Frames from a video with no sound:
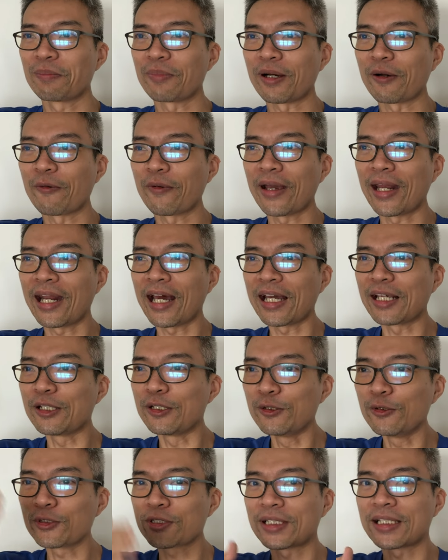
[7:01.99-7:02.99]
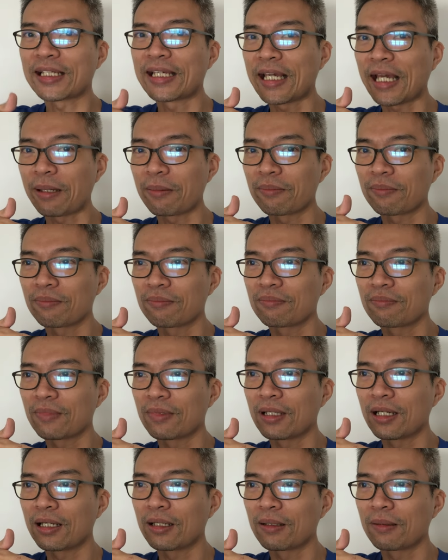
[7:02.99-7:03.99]
But when I use the GAAP
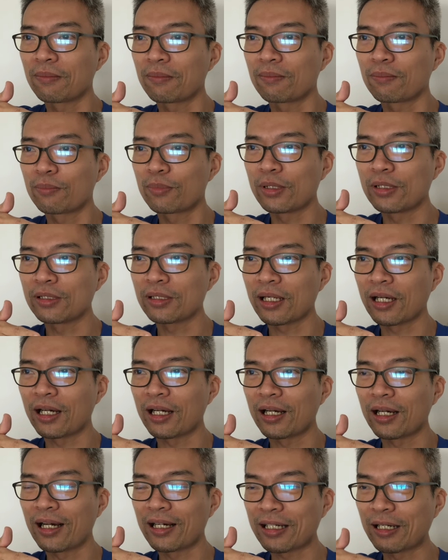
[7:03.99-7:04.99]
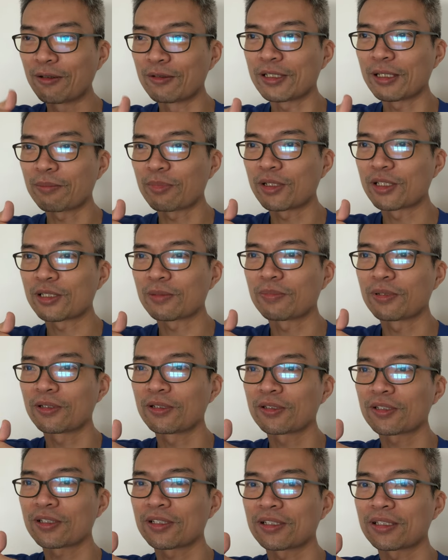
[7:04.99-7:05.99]
accounting
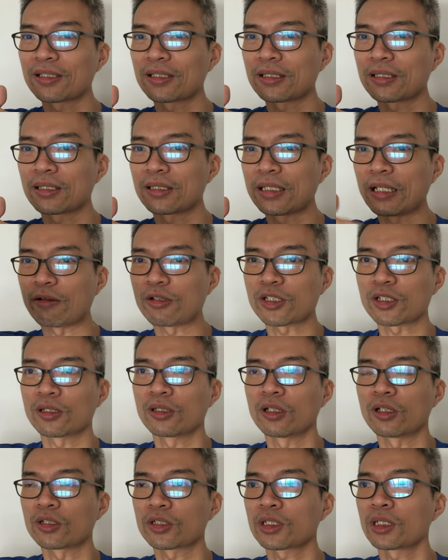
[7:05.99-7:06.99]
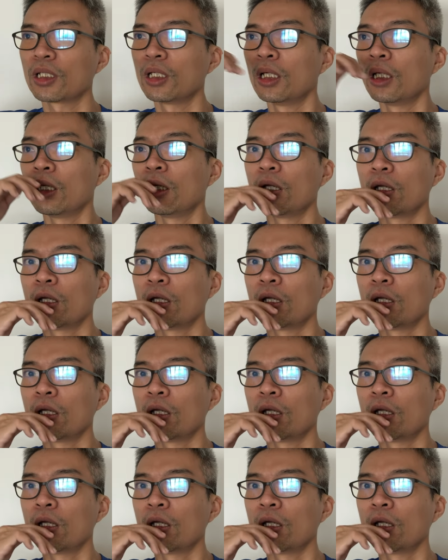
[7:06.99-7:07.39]
principles, there is a loss.